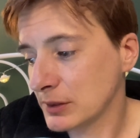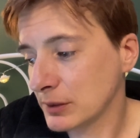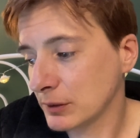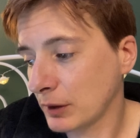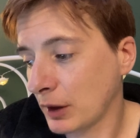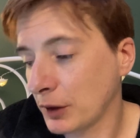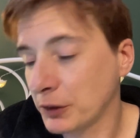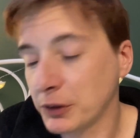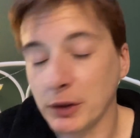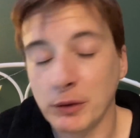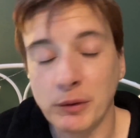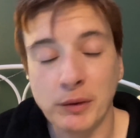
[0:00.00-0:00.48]

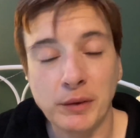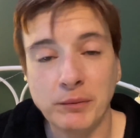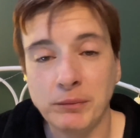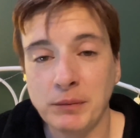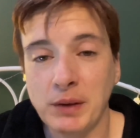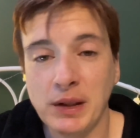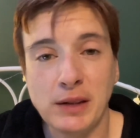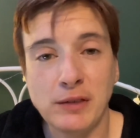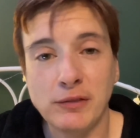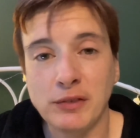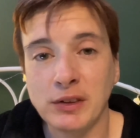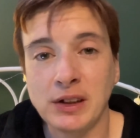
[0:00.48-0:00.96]
don't
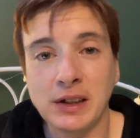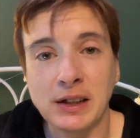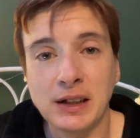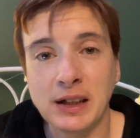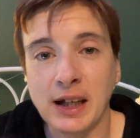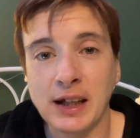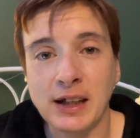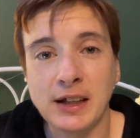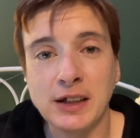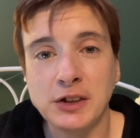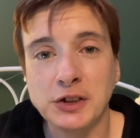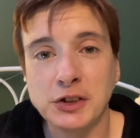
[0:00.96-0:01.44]
even
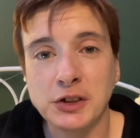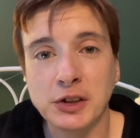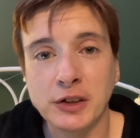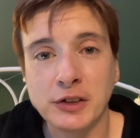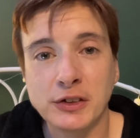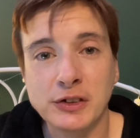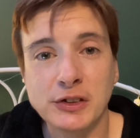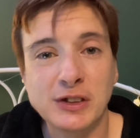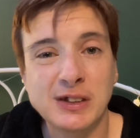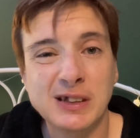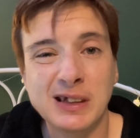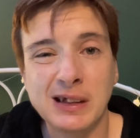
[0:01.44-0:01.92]
engage. I
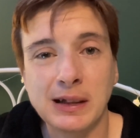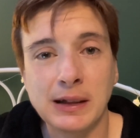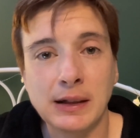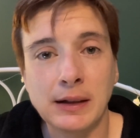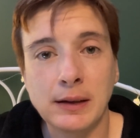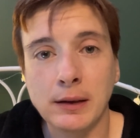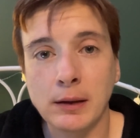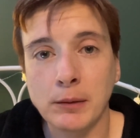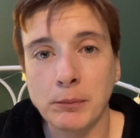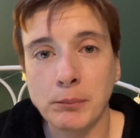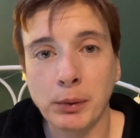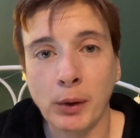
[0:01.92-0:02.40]
just delete
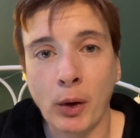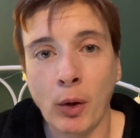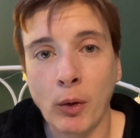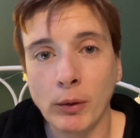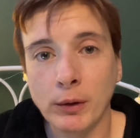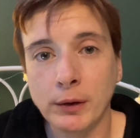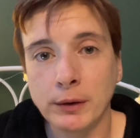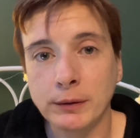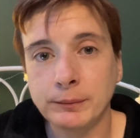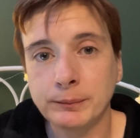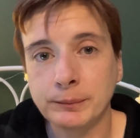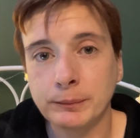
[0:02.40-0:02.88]
and
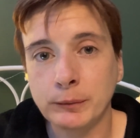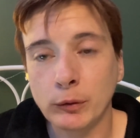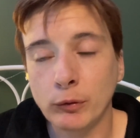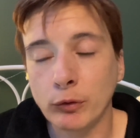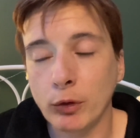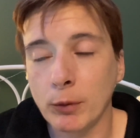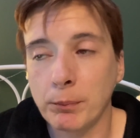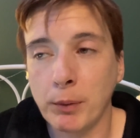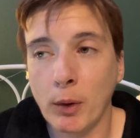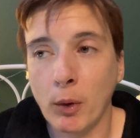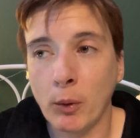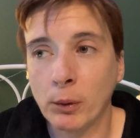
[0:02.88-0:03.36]
block,
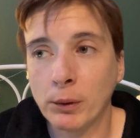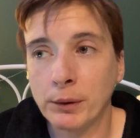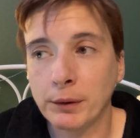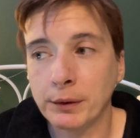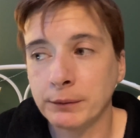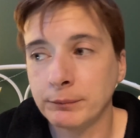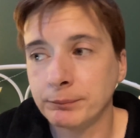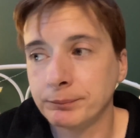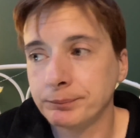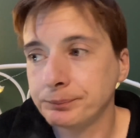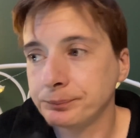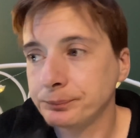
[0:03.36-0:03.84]
report
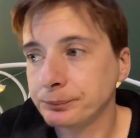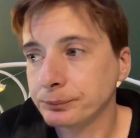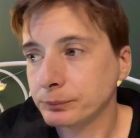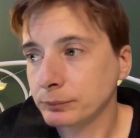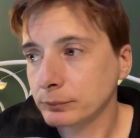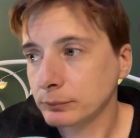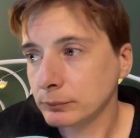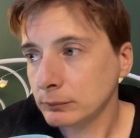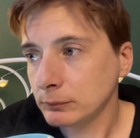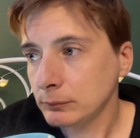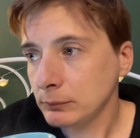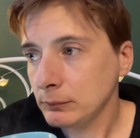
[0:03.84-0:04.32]
them.
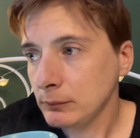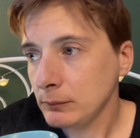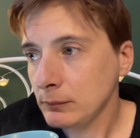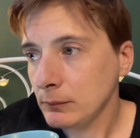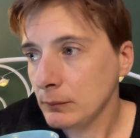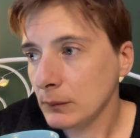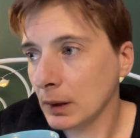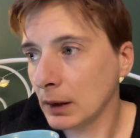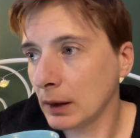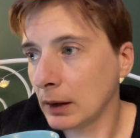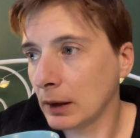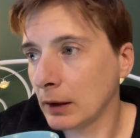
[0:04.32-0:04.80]

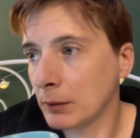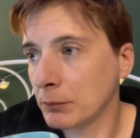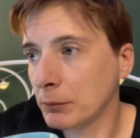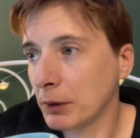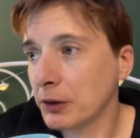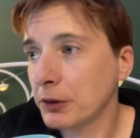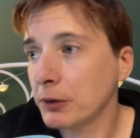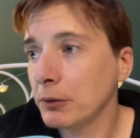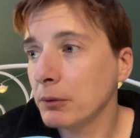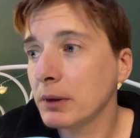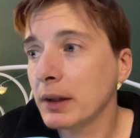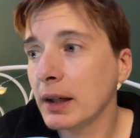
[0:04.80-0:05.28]
I
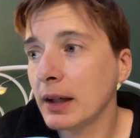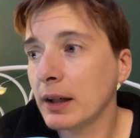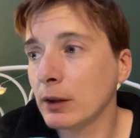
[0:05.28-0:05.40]
don't get a